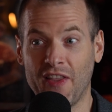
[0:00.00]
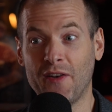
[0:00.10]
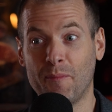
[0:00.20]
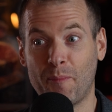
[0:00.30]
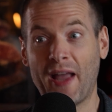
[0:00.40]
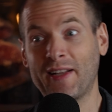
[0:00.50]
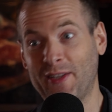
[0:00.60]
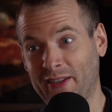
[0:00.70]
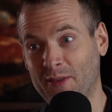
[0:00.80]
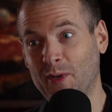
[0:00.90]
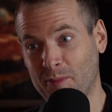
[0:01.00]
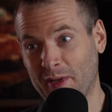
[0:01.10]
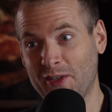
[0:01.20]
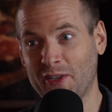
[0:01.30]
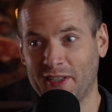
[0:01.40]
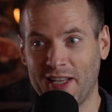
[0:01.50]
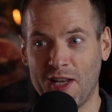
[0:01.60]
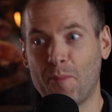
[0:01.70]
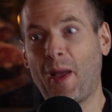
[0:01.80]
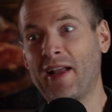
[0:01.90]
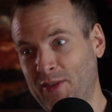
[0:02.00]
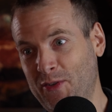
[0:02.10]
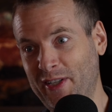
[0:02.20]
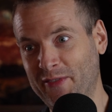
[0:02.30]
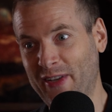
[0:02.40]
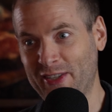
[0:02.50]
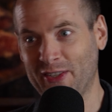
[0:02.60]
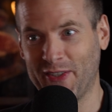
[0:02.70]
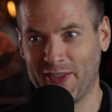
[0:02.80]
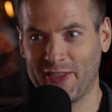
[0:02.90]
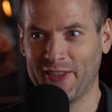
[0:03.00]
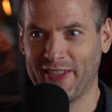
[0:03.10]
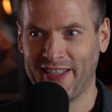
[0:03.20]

even, or even, one, one dimension. dimension. Yeah, and then back to three dimensions. Yeah, so, yeah.